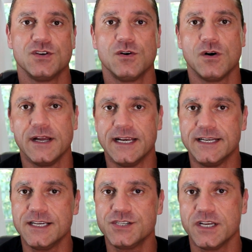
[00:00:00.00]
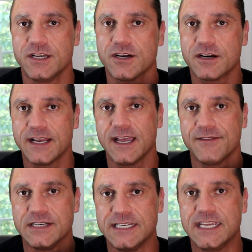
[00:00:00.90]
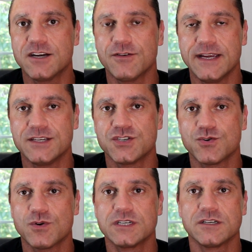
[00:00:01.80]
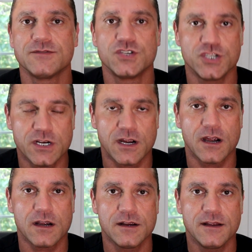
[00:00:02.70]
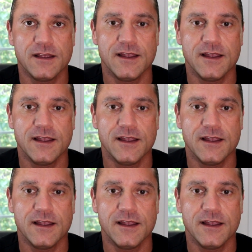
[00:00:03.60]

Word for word: So in addition, you're going to have a decreased storage of sugar